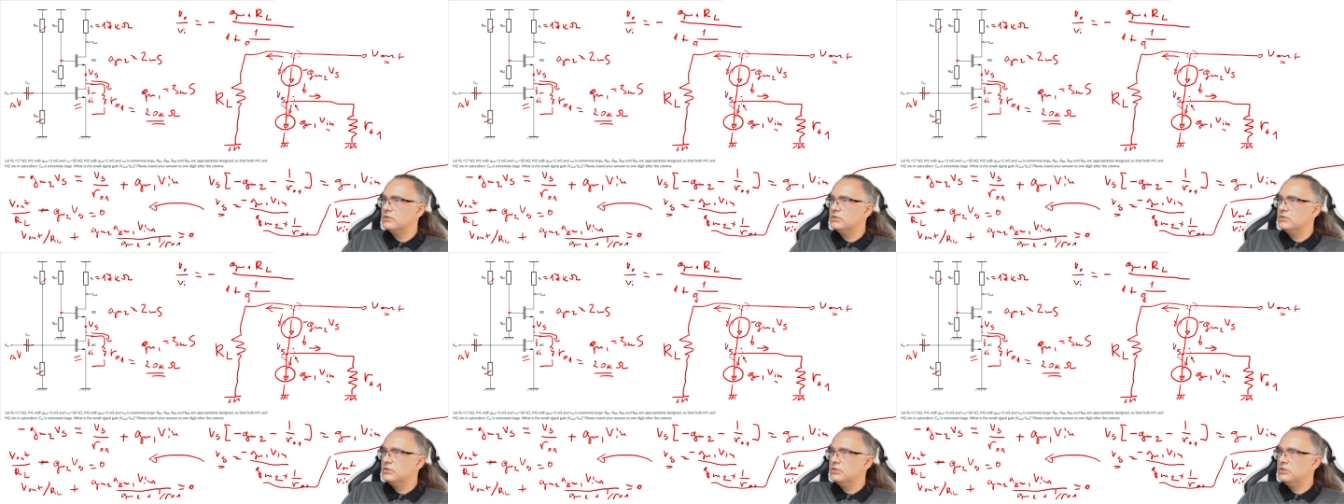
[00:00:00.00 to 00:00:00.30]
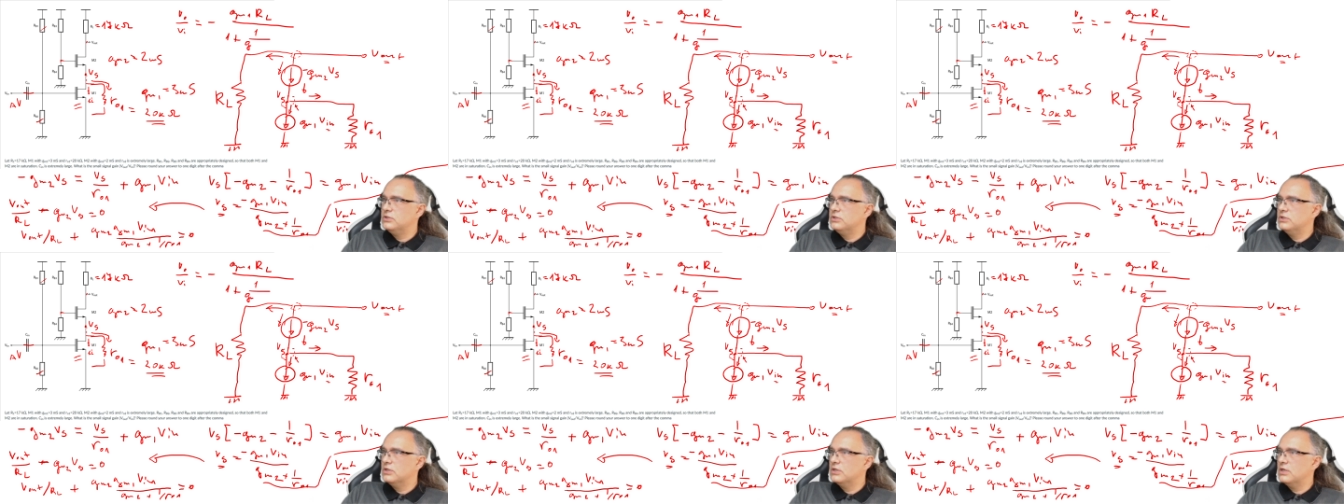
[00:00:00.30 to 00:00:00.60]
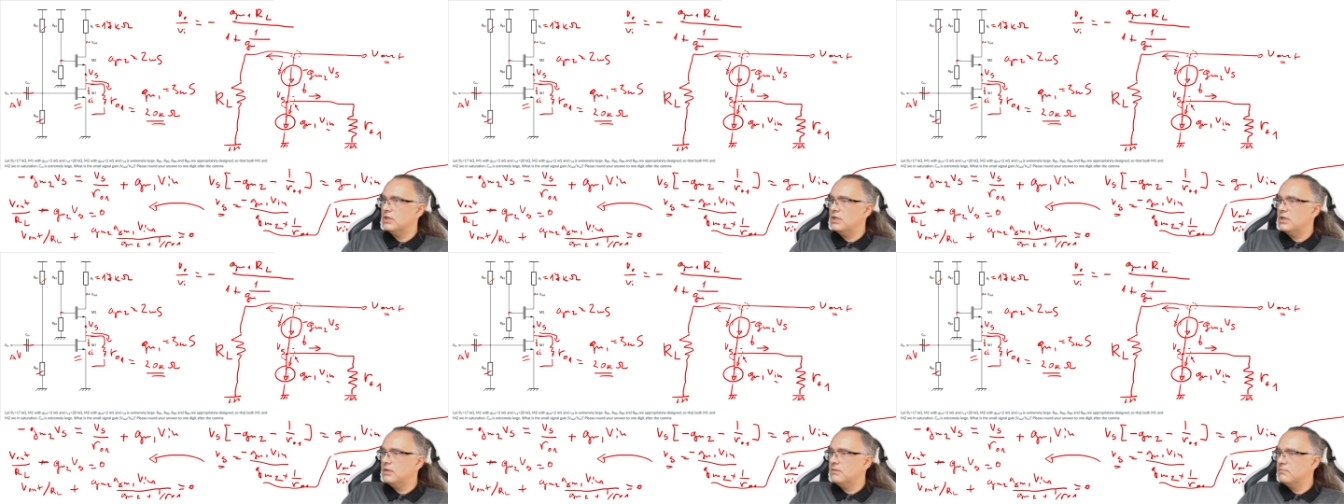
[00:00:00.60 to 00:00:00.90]

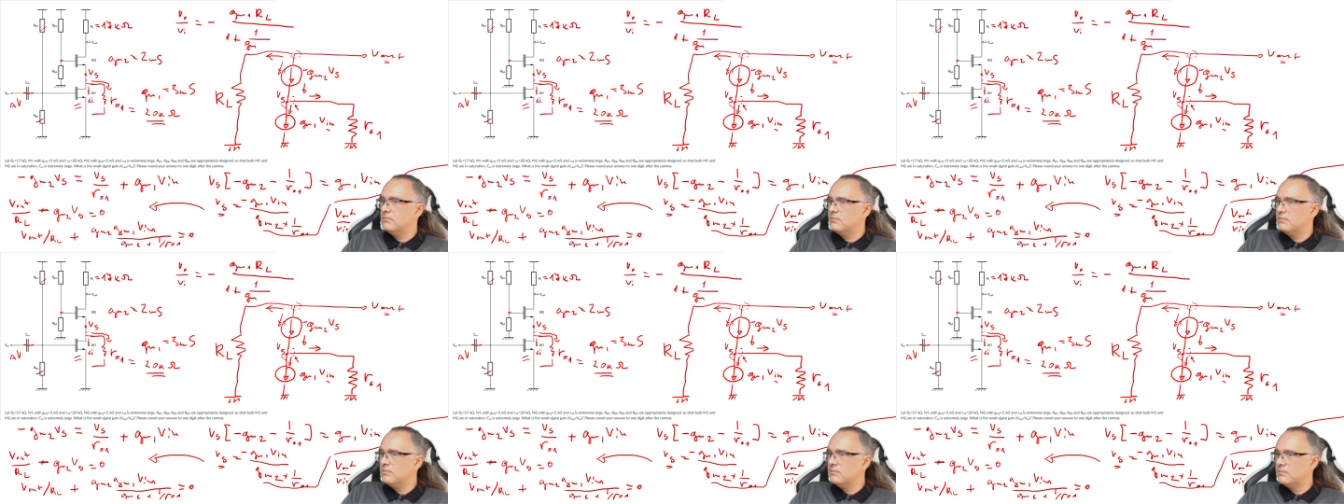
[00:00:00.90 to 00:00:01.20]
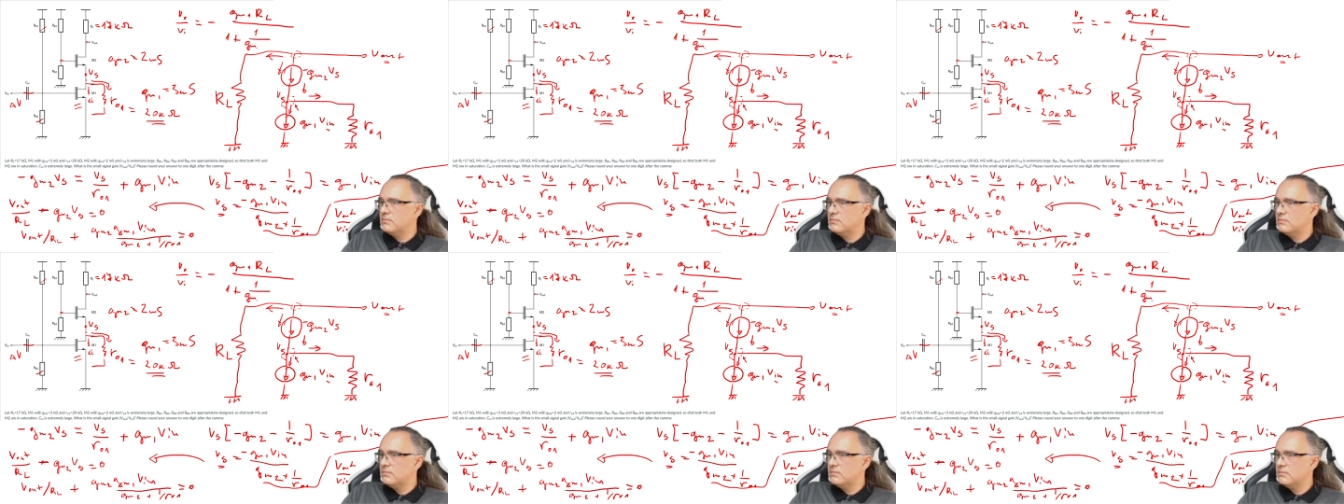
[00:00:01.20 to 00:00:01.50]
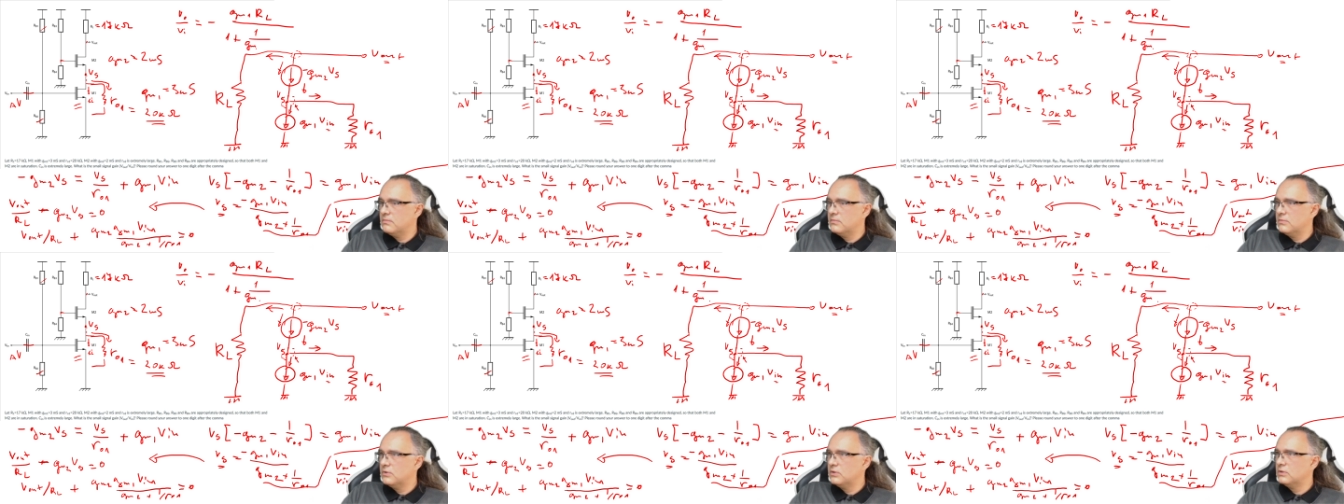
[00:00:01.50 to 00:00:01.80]

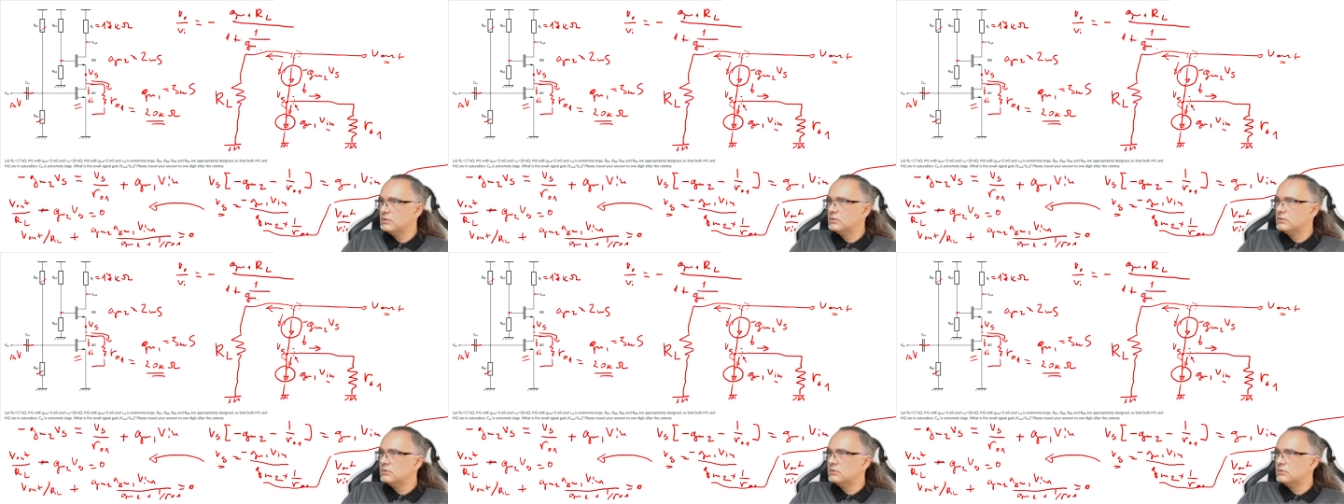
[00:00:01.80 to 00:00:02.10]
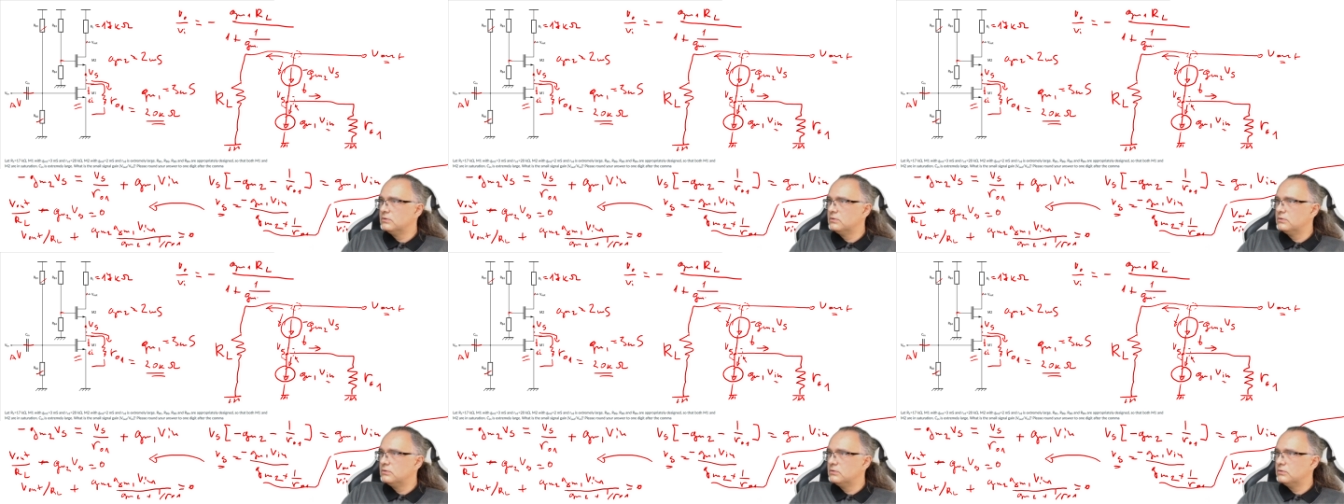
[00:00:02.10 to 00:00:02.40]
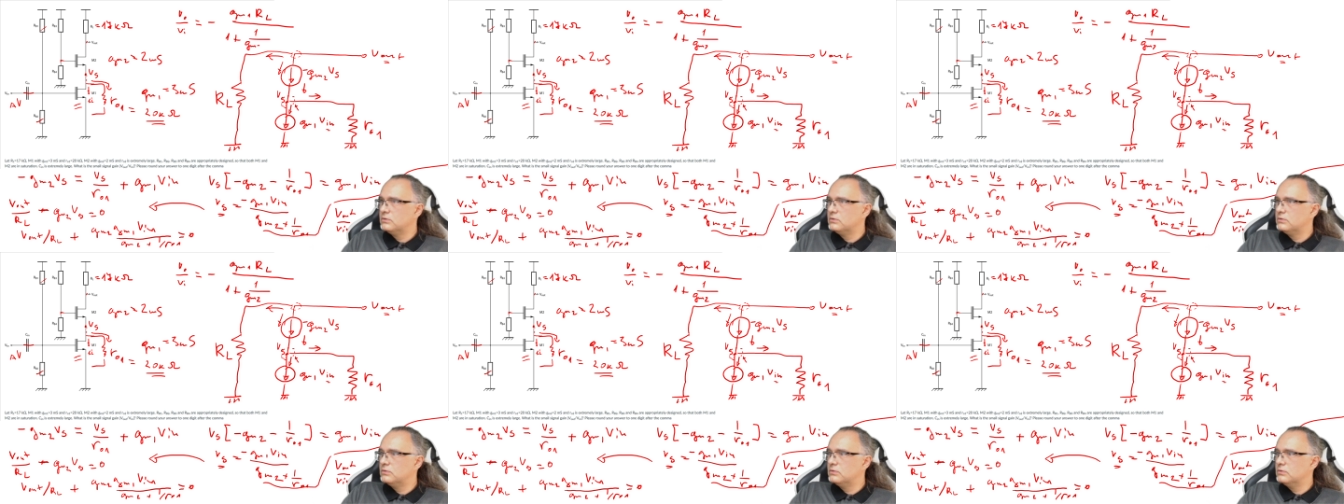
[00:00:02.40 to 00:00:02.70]

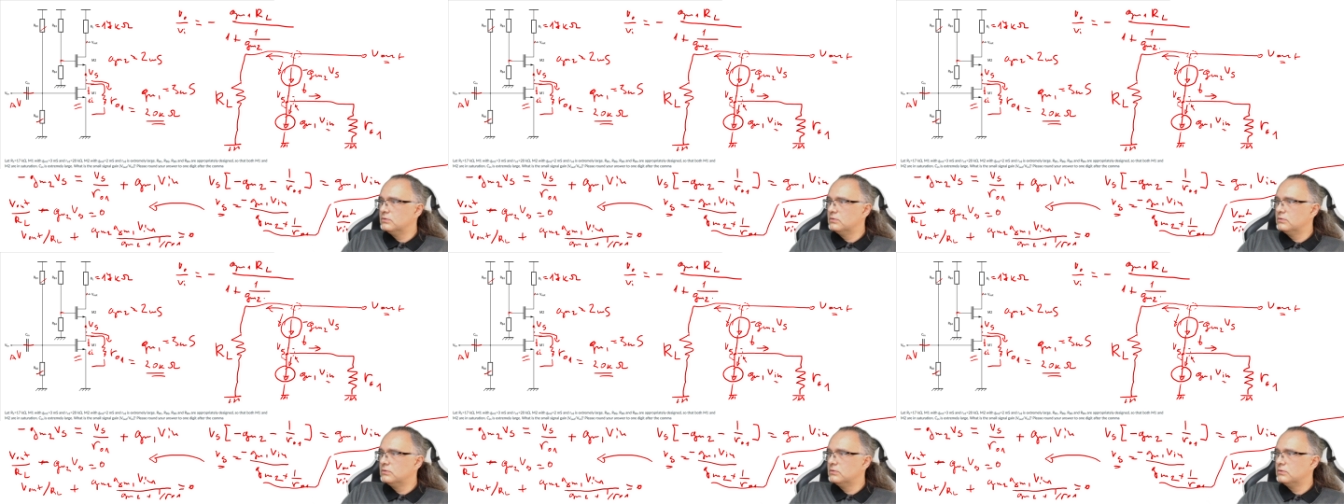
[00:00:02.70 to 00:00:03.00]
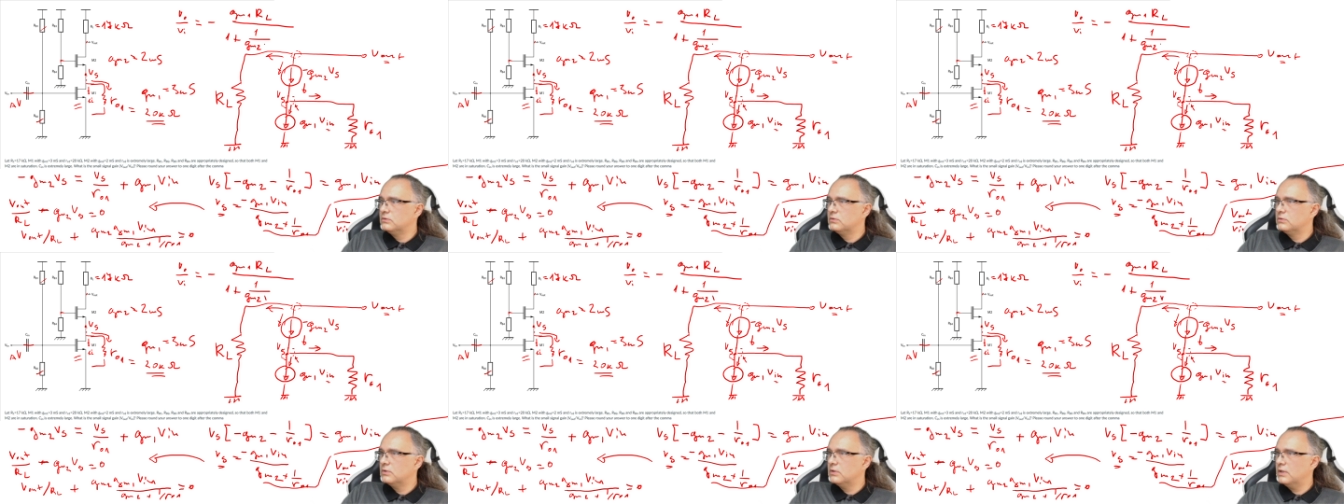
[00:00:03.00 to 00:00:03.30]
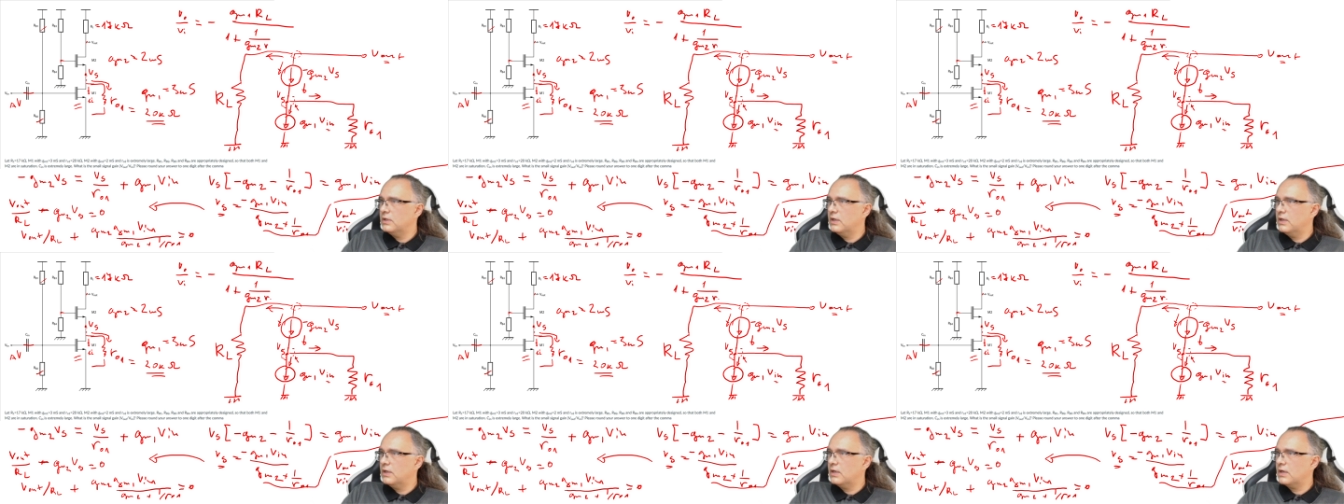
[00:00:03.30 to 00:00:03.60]
Gm2
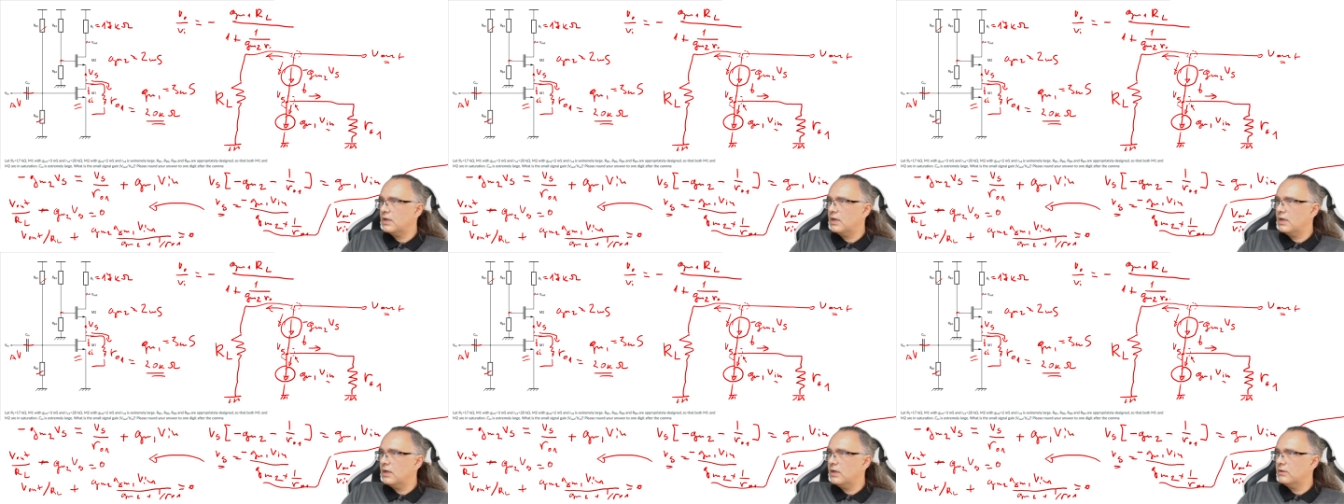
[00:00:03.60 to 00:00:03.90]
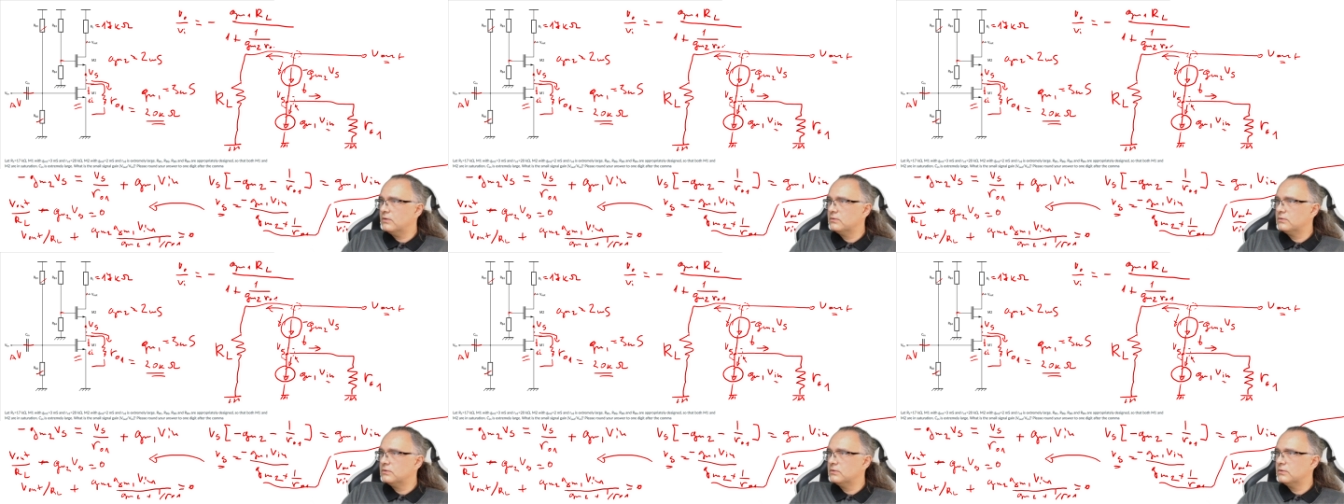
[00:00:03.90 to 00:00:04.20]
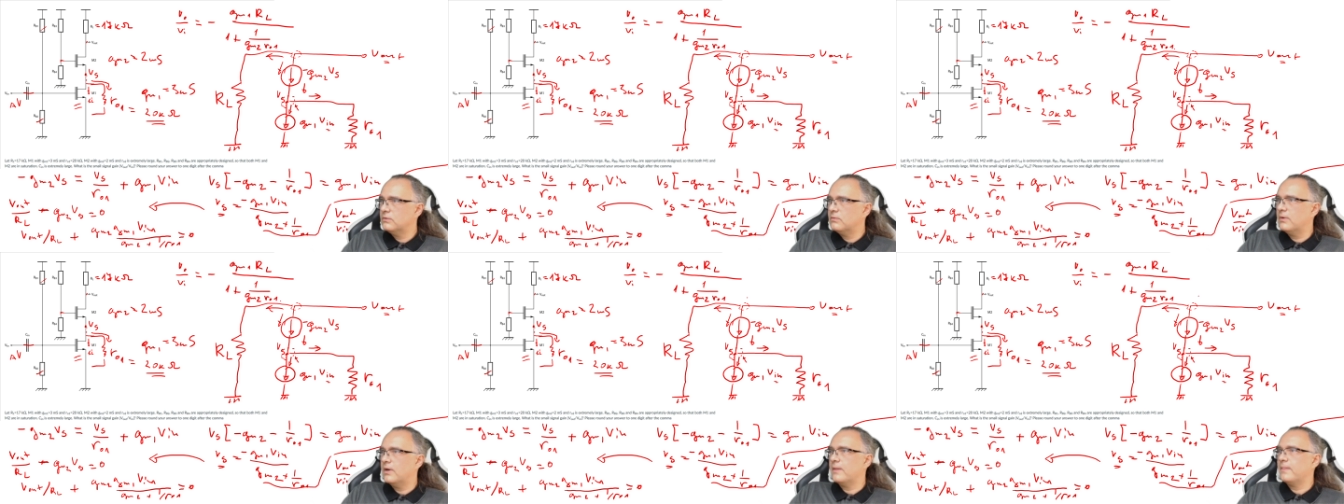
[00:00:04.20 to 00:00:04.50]
R out
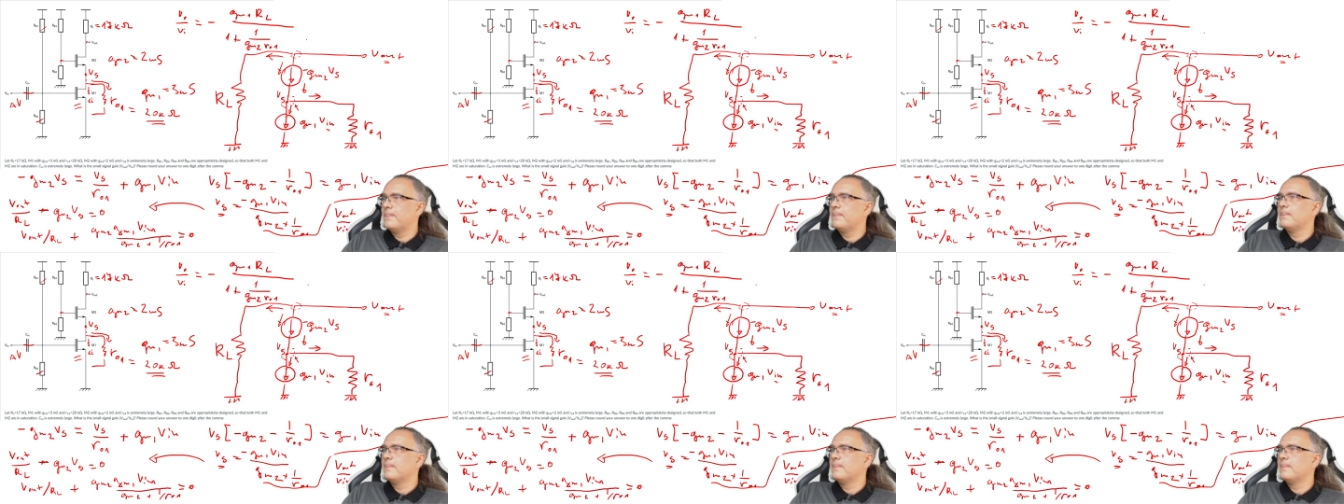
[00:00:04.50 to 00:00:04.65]
1.